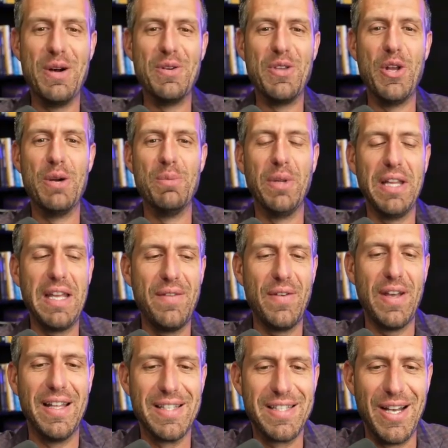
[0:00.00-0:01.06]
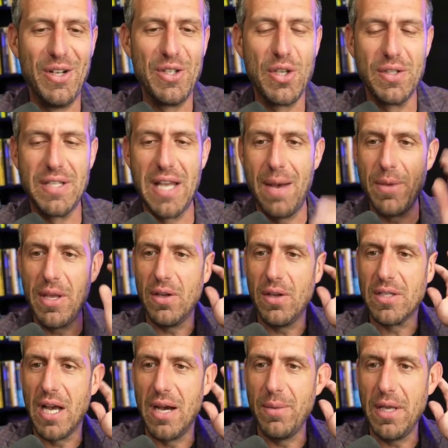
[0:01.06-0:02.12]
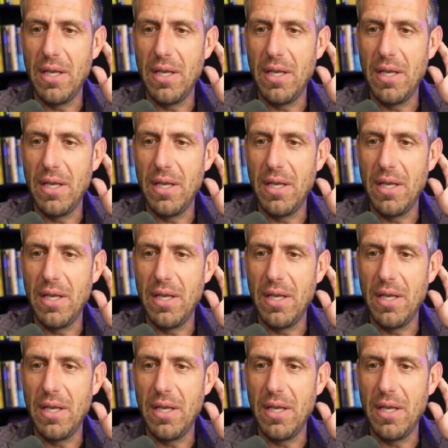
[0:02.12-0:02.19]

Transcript: you don't believe it. So so tell me no, tell me. I,